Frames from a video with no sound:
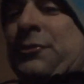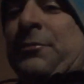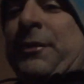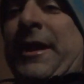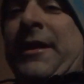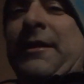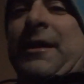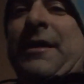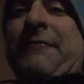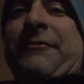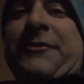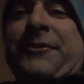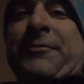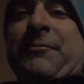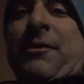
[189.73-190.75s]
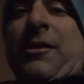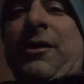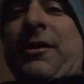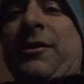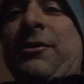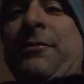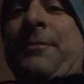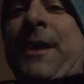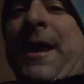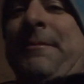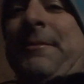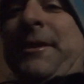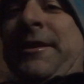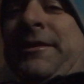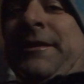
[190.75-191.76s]
line for tomorrow, pop it in
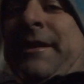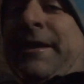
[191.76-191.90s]
there.